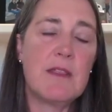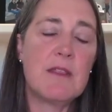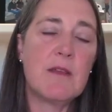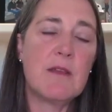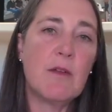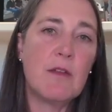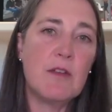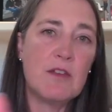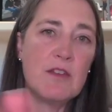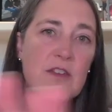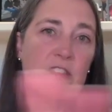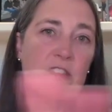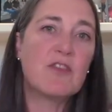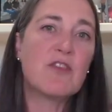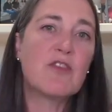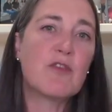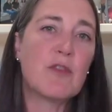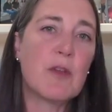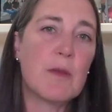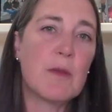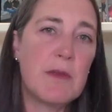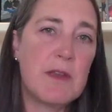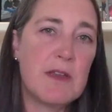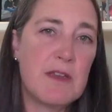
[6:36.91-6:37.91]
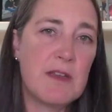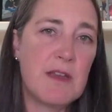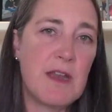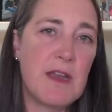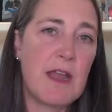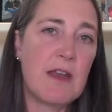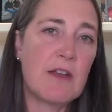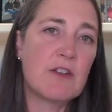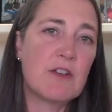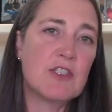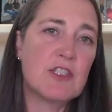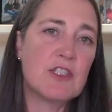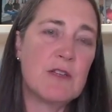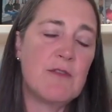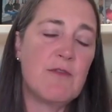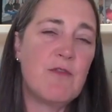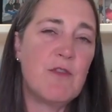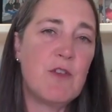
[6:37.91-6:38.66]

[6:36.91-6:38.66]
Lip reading: the distributed energy